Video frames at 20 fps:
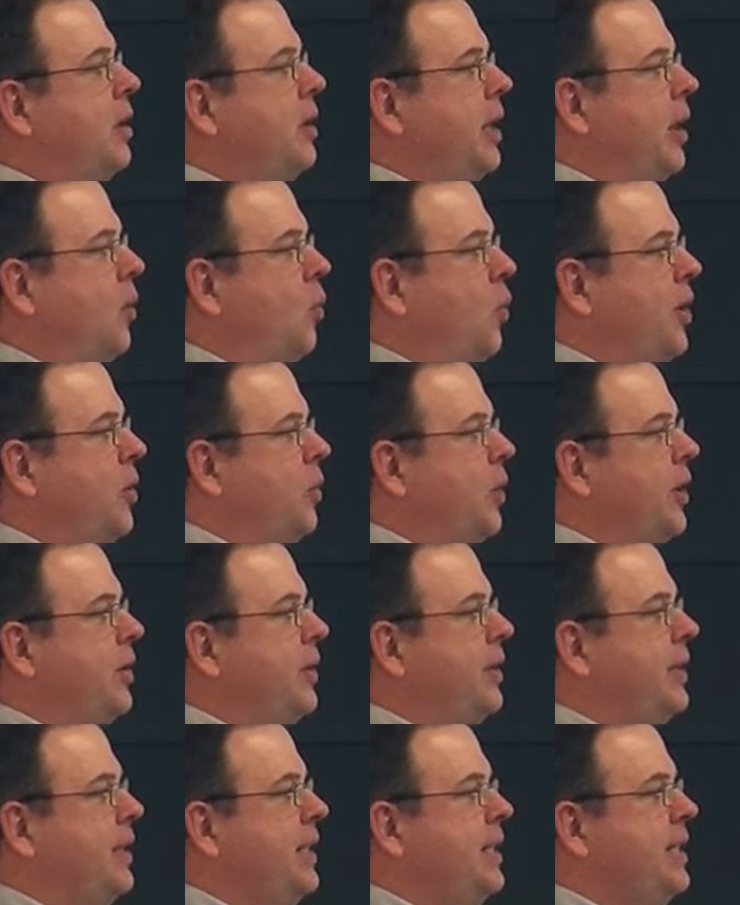when are we
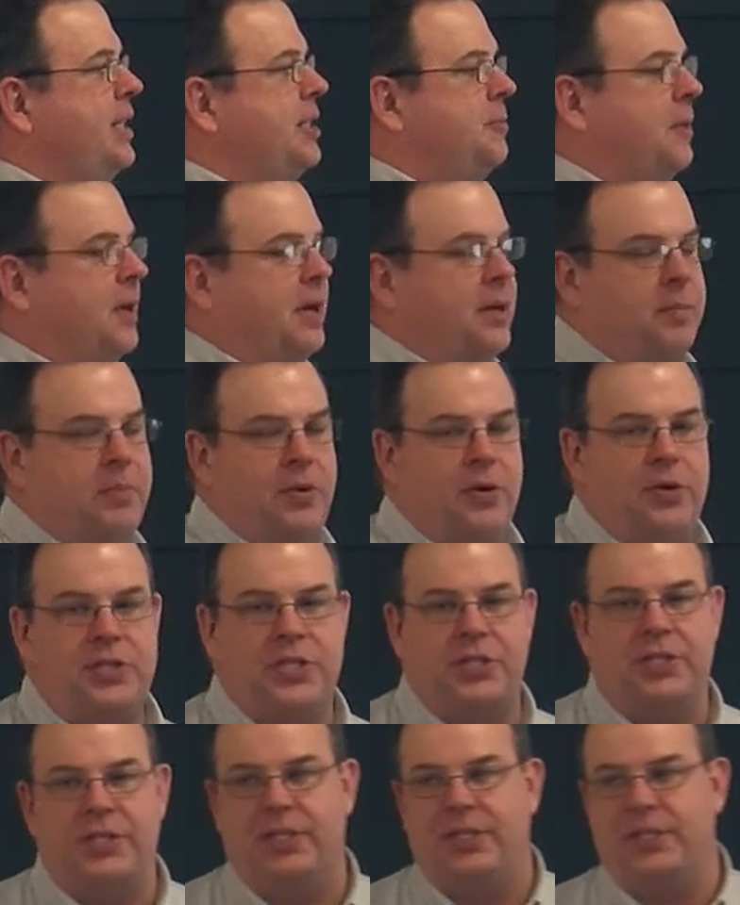going to need these
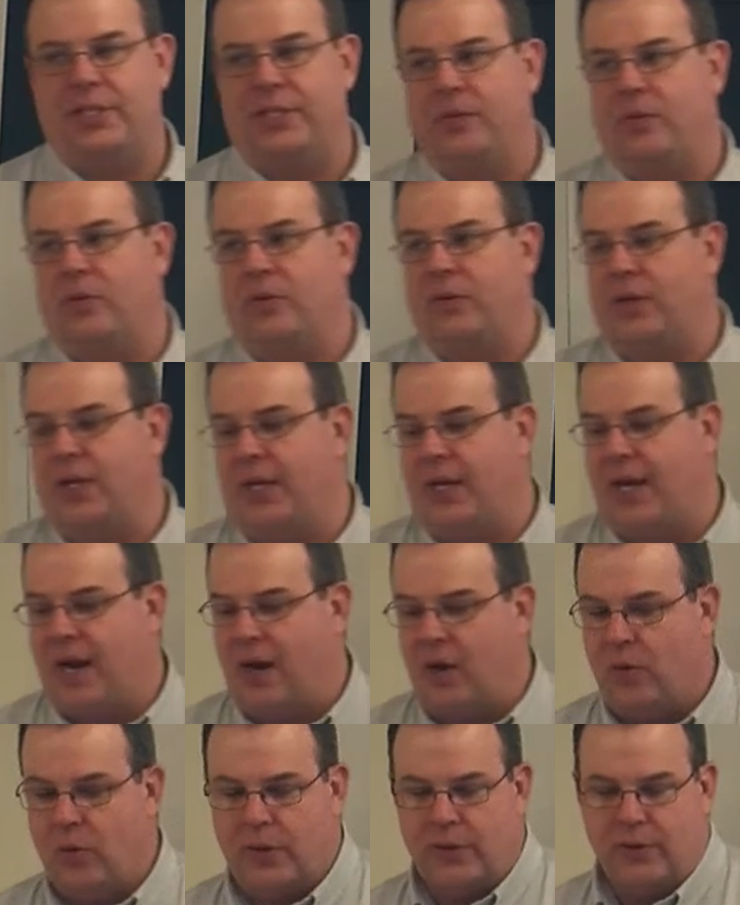purchases, and
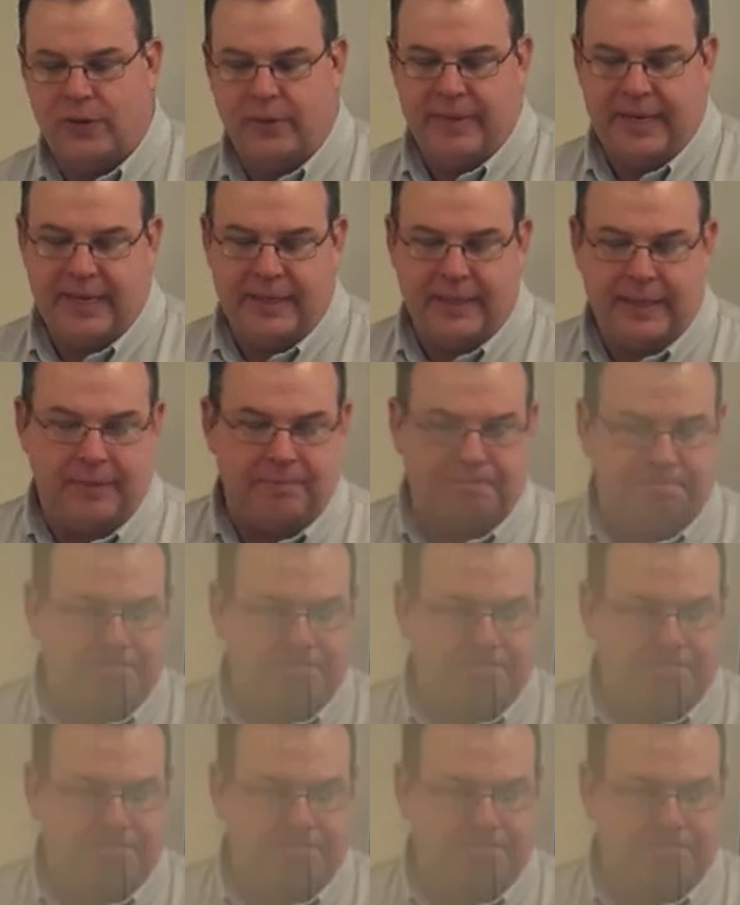how are we going to make them?